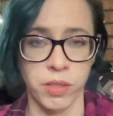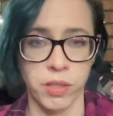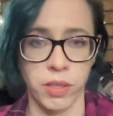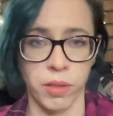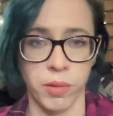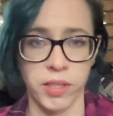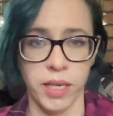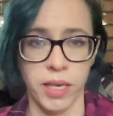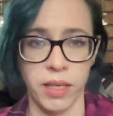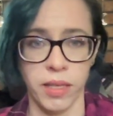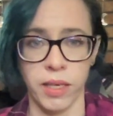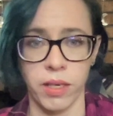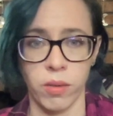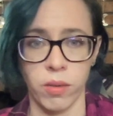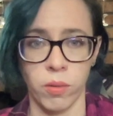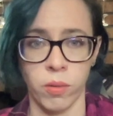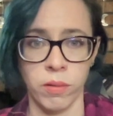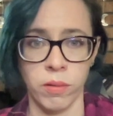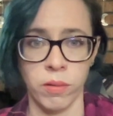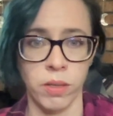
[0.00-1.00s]
So it's not like
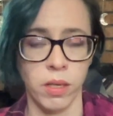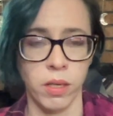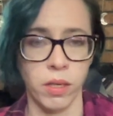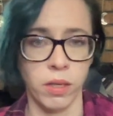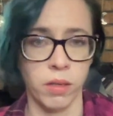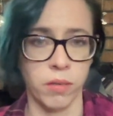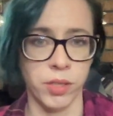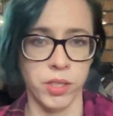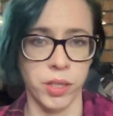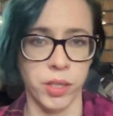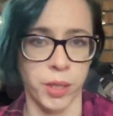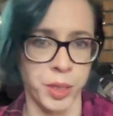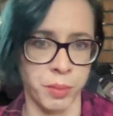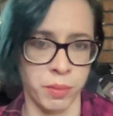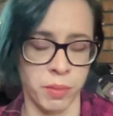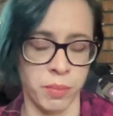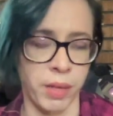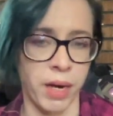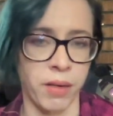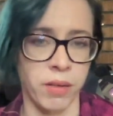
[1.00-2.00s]
old
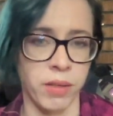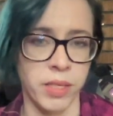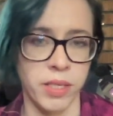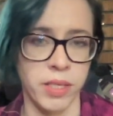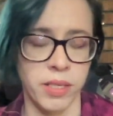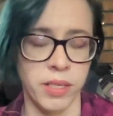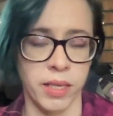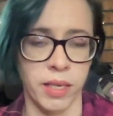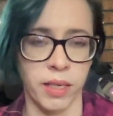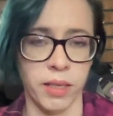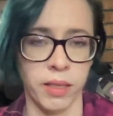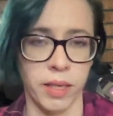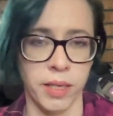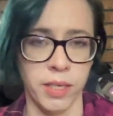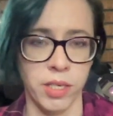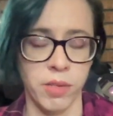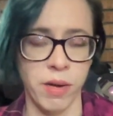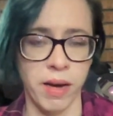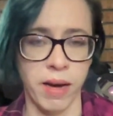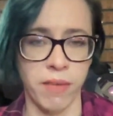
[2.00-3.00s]
rechargeable batteries that
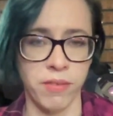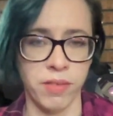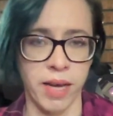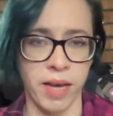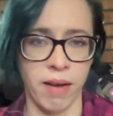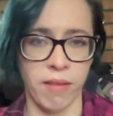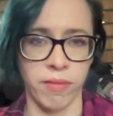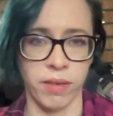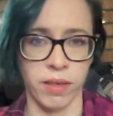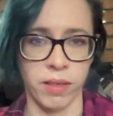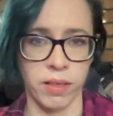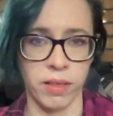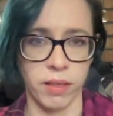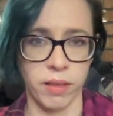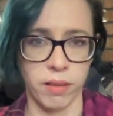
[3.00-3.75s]
like you have to have a